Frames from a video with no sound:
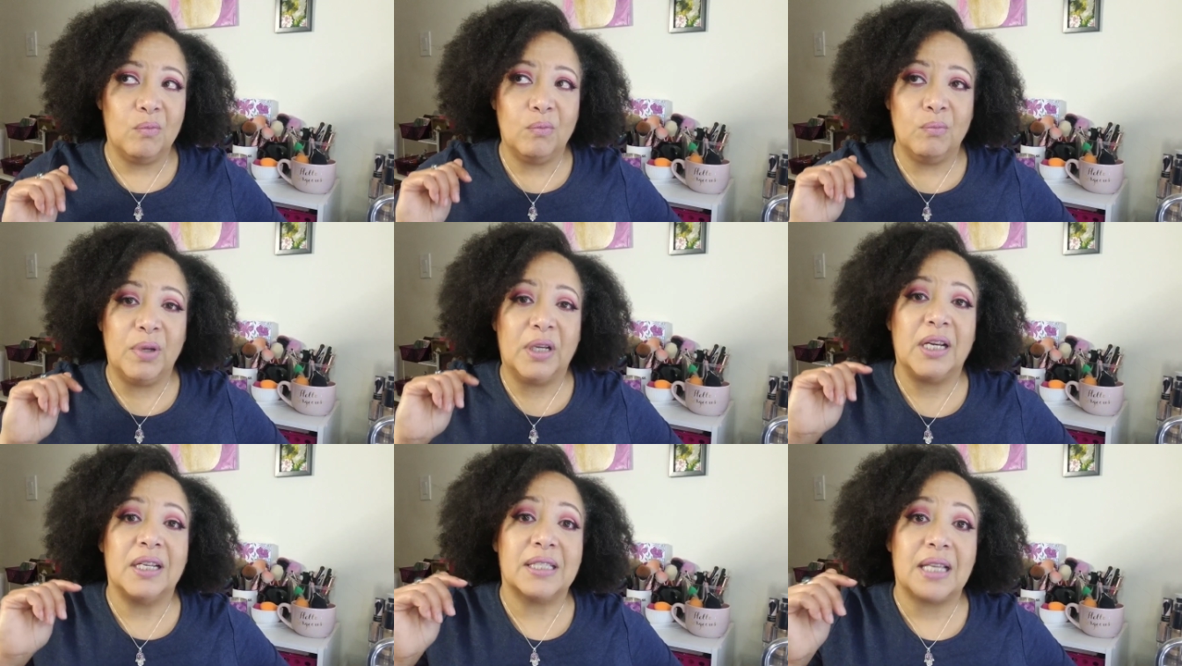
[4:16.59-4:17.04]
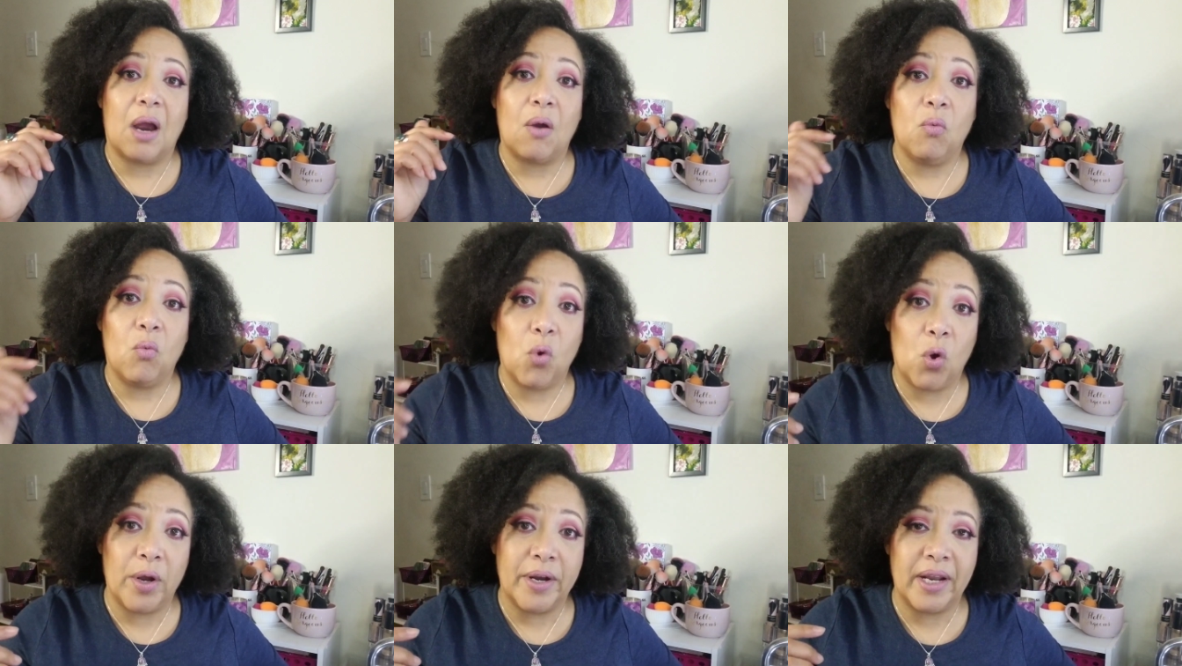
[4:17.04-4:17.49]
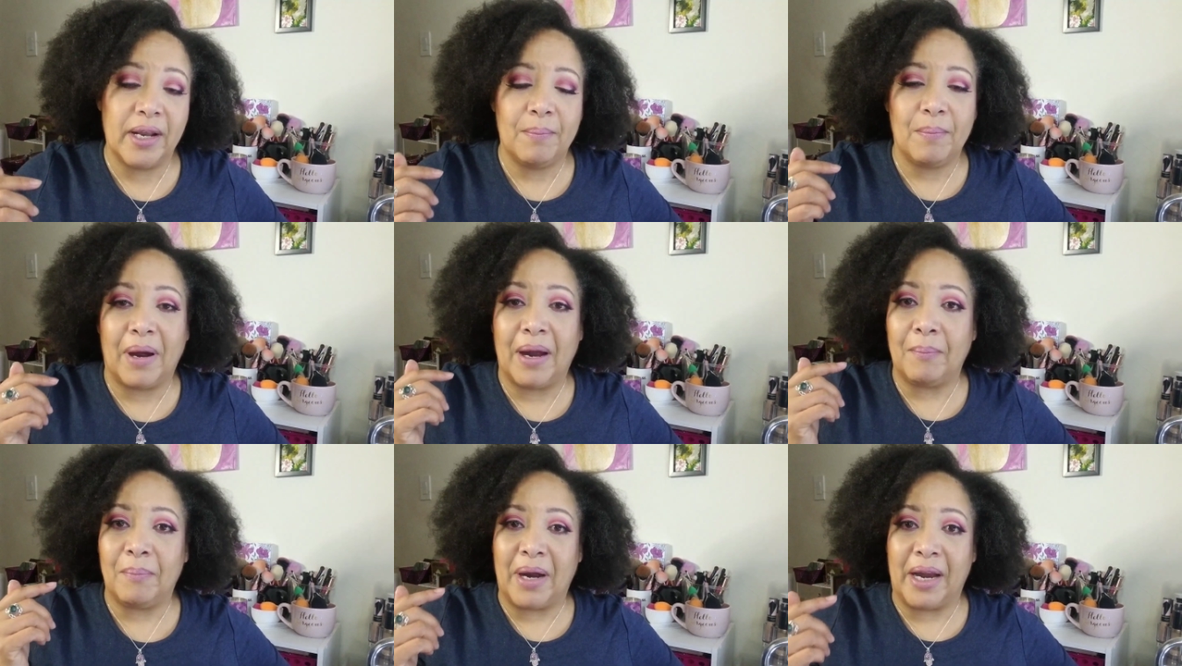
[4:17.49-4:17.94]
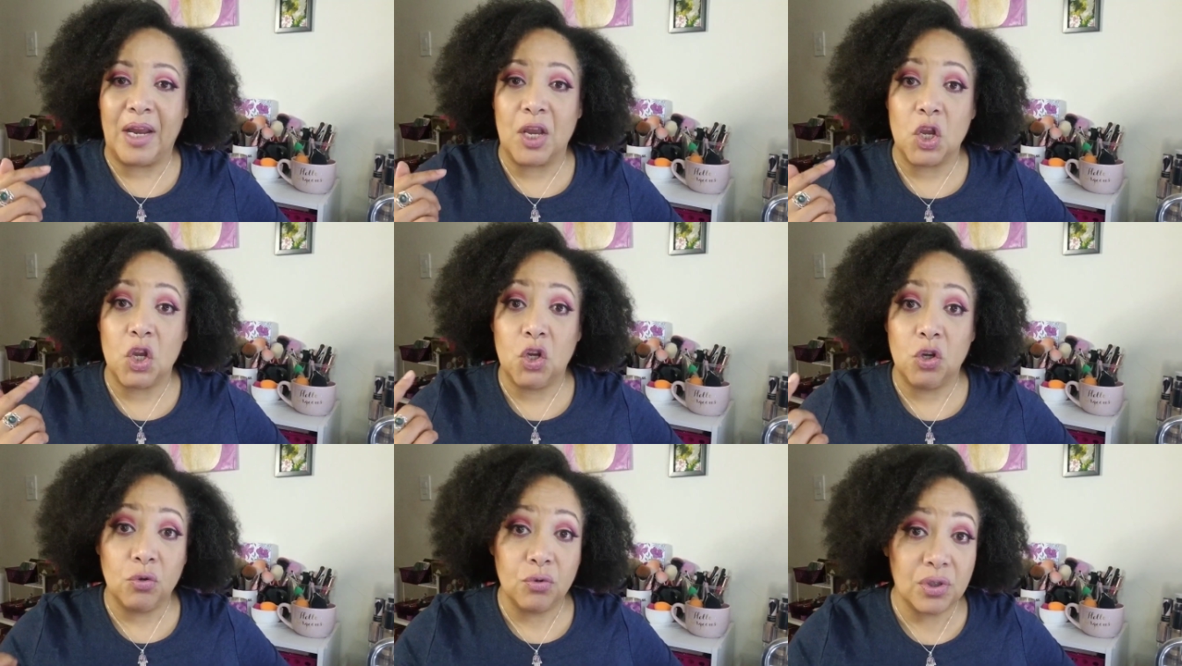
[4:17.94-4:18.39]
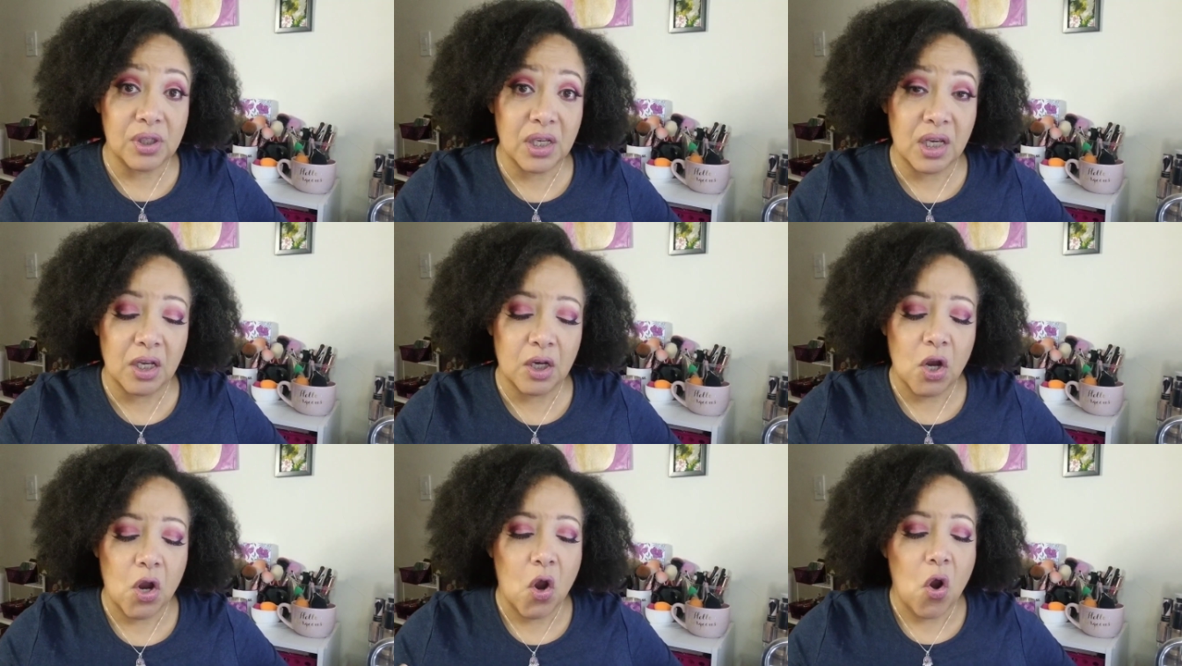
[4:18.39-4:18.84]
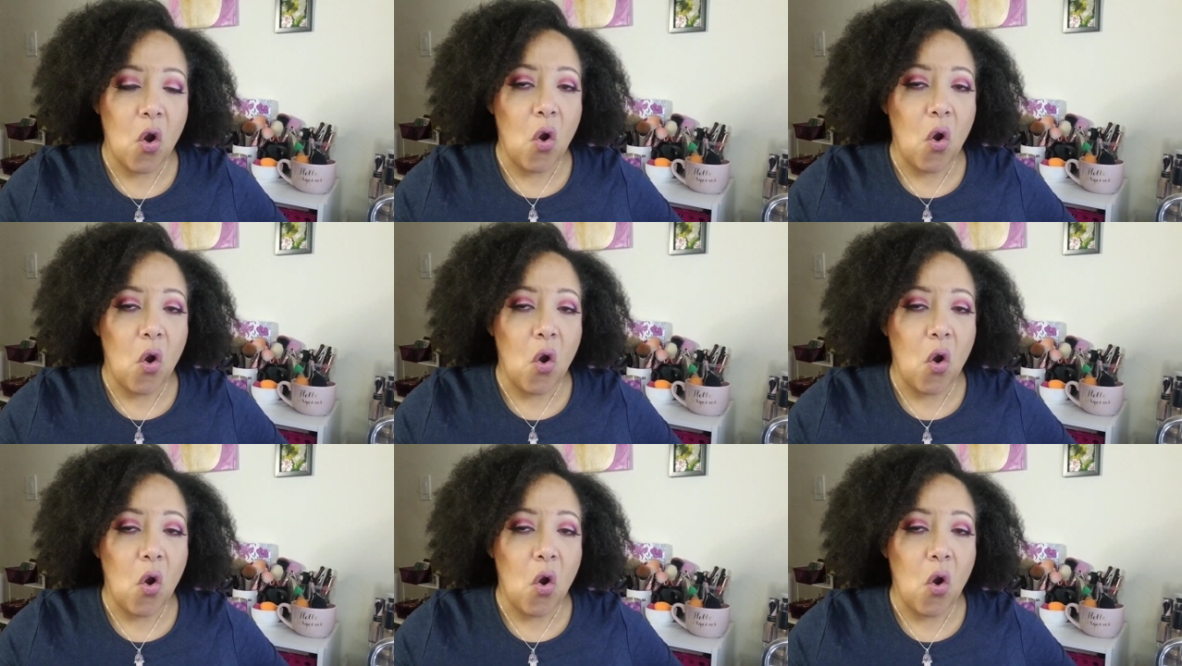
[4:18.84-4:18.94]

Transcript: because I want it? I might use it.